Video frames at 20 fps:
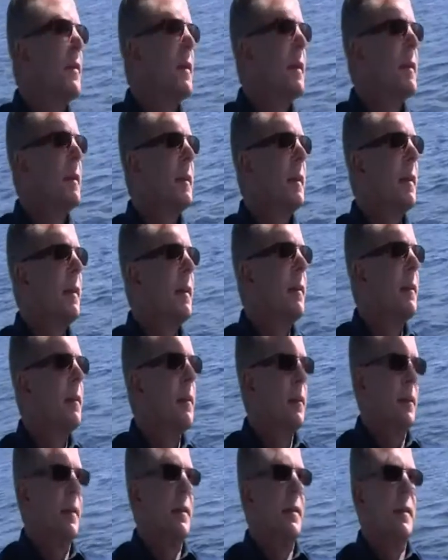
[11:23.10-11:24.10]
this uh,
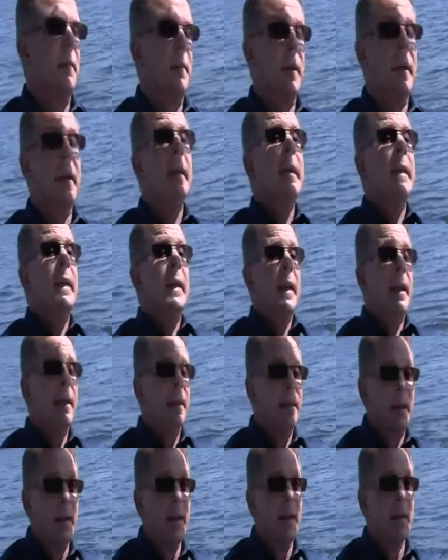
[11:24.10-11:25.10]
this temple,
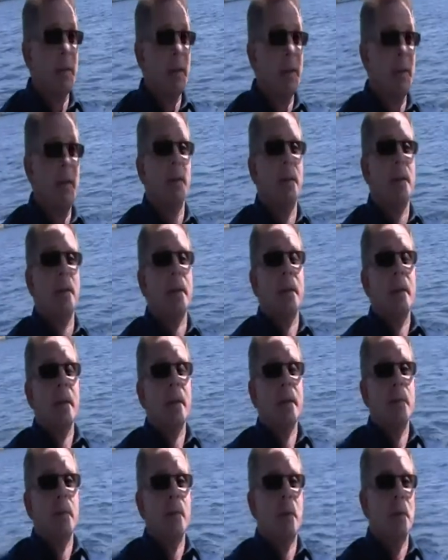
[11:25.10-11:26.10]
and then I believe in
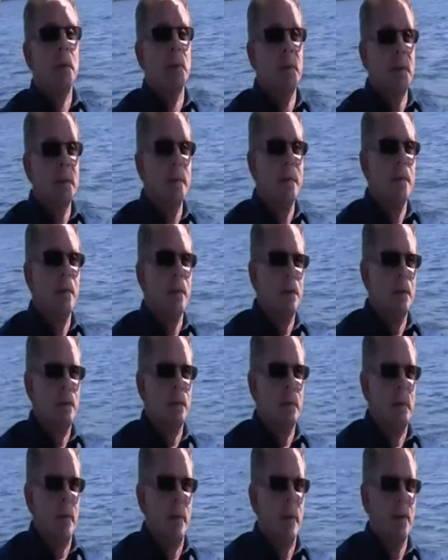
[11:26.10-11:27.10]
because this is
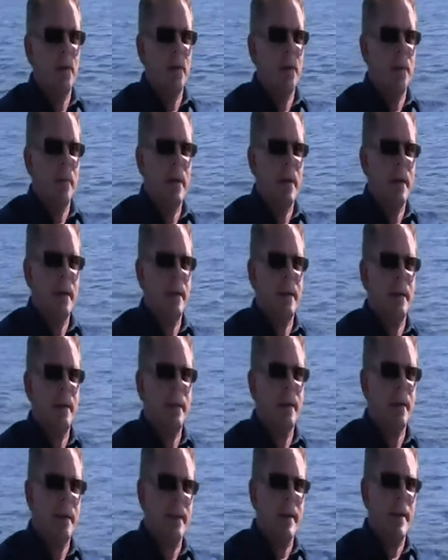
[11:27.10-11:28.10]
also part of my
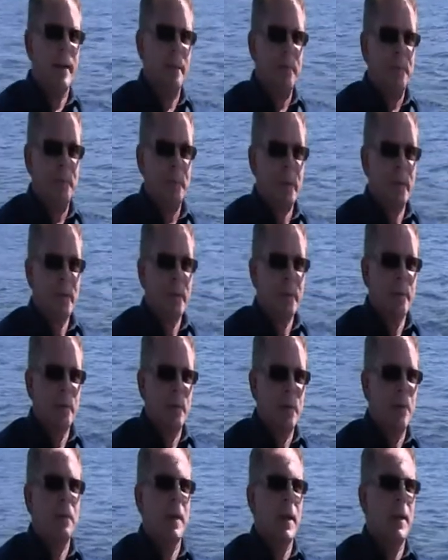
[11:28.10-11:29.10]
DNA,
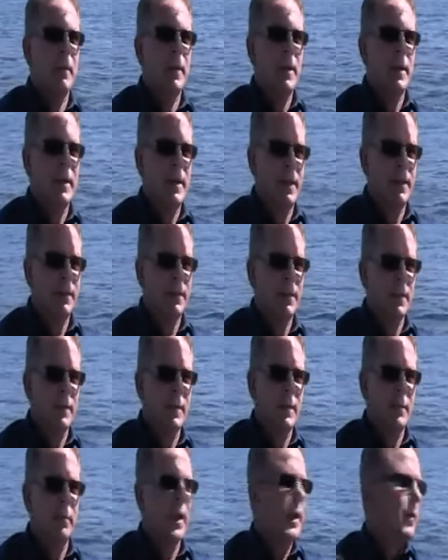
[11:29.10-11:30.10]
because I believe
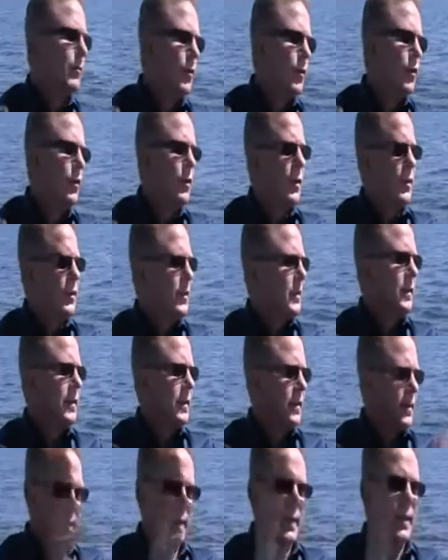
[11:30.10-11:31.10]
the backbone of this
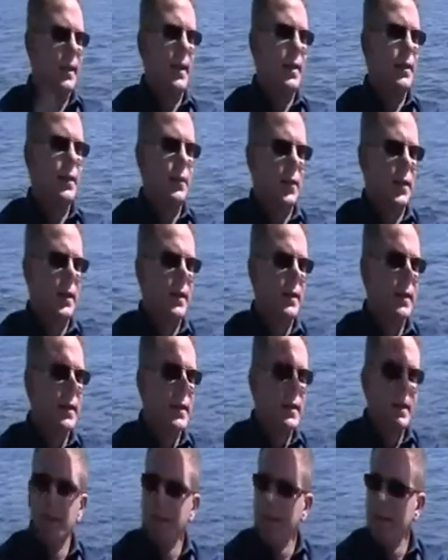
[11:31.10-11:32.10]
entire country
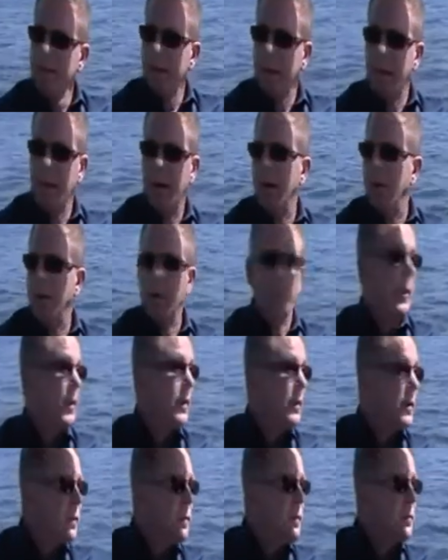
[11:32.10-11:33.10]
are women.
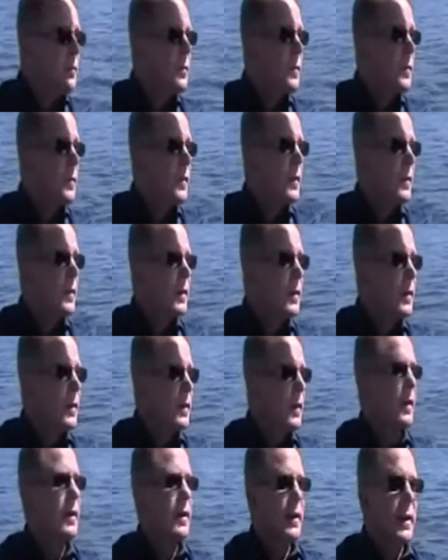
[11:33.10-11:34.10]
Mm
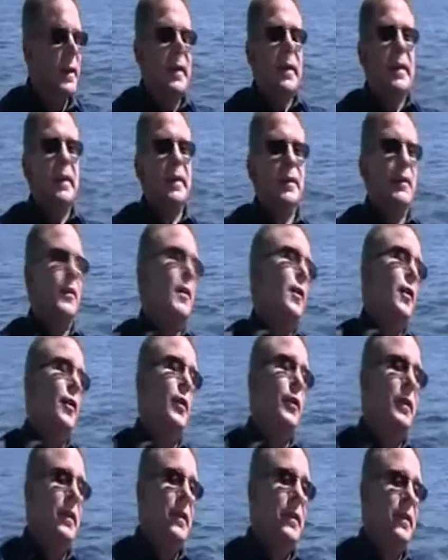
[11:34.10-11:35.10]
-hmm. yeah?
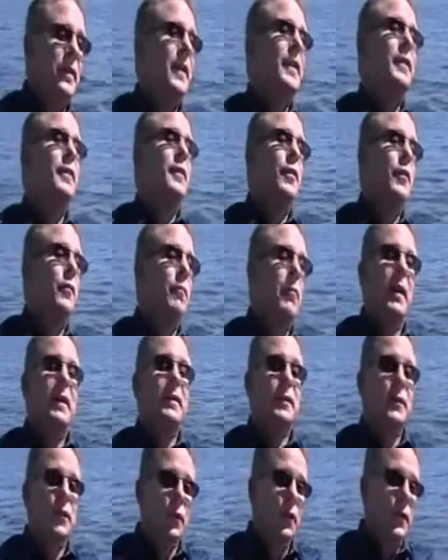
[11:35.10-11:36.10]
So then you
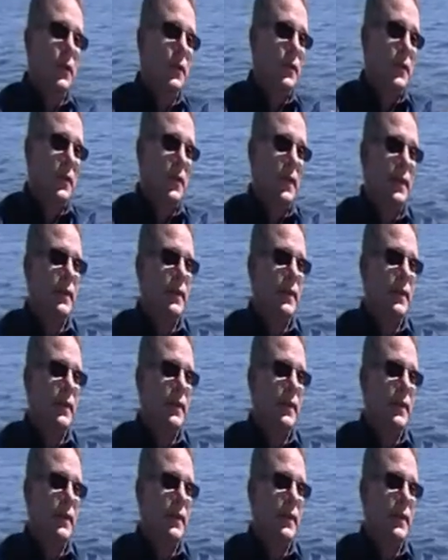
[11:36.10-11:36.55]
must go and Hatshepsut.